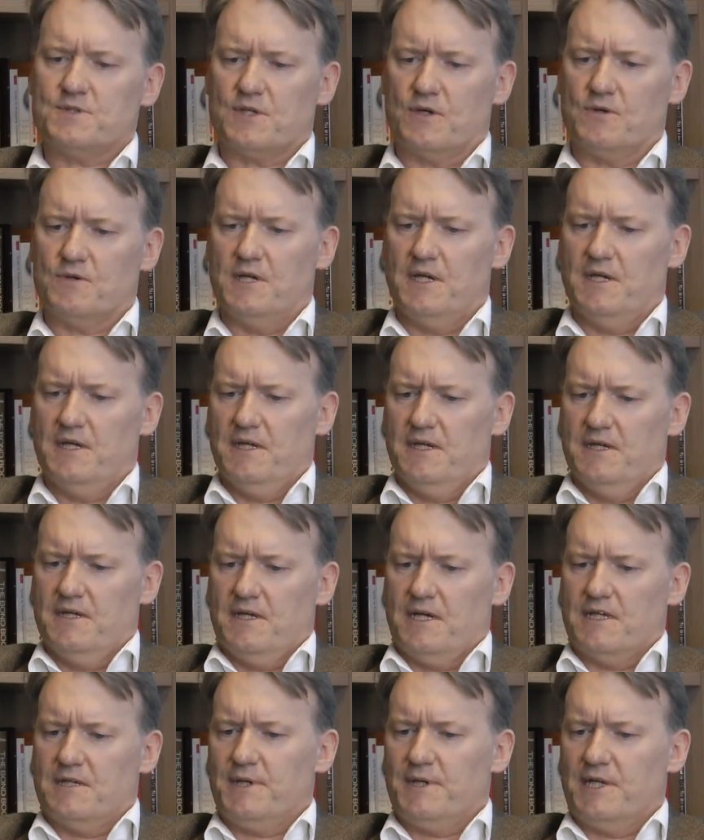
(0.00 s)
So
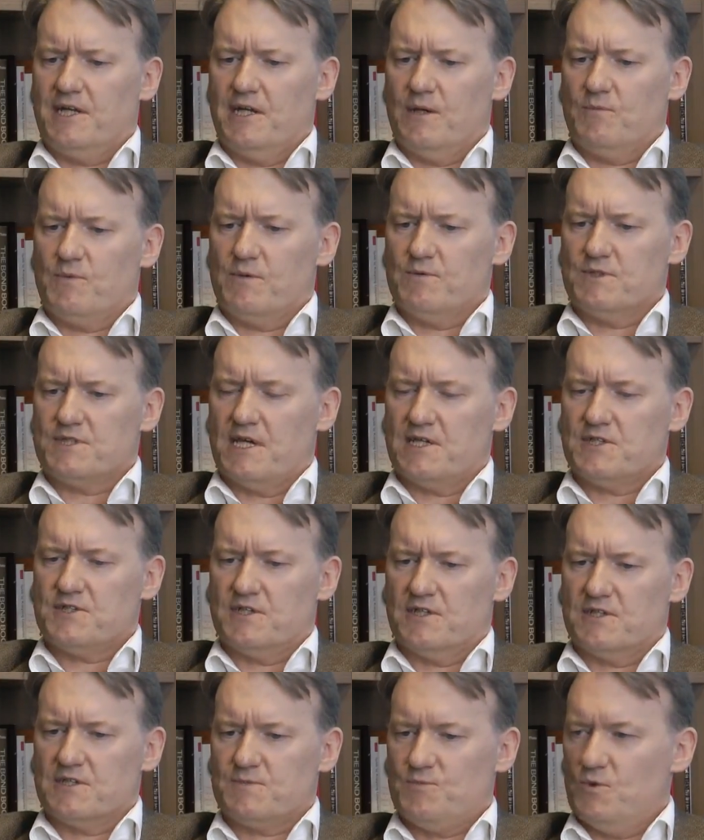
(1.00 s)
at the beginning we were
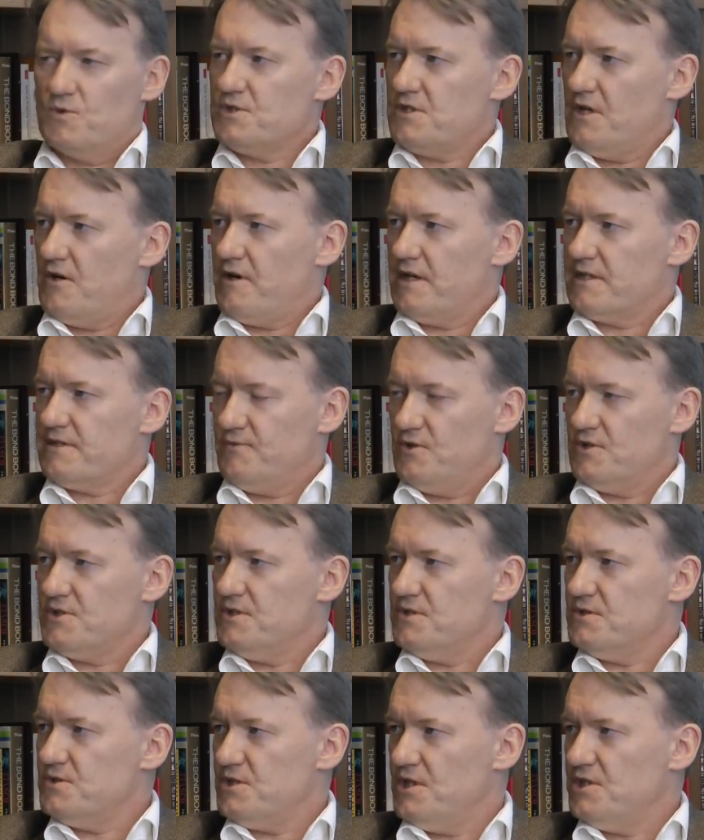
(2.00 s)
testing Sports Direct
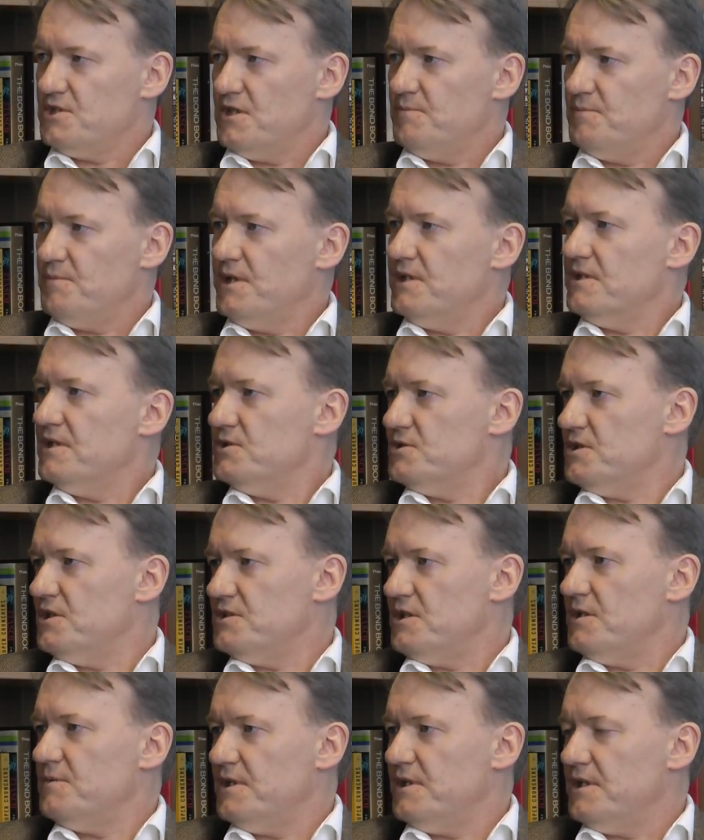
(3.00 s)
versus JJB, and then
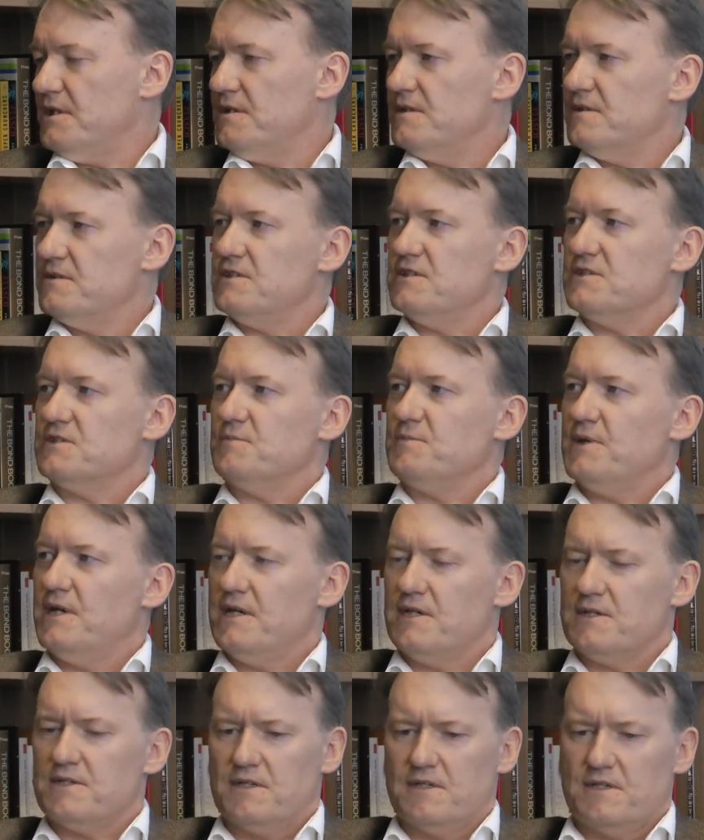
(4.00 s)
JJB disappeared,